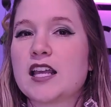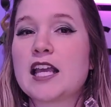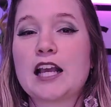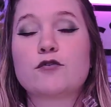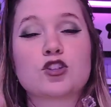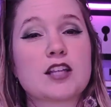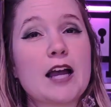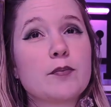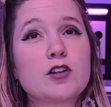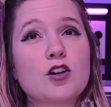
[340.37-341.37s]
if you just
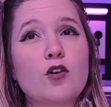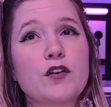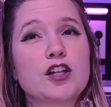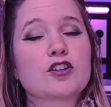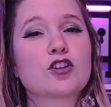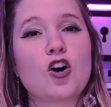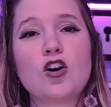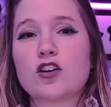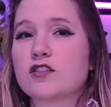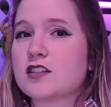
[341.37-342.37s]
happen to know of any good
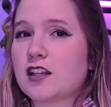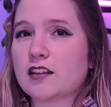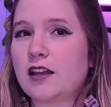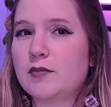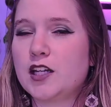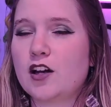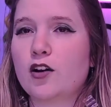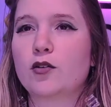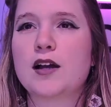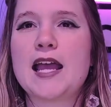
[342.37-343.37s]
cards, let me
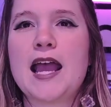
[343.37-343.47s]
know.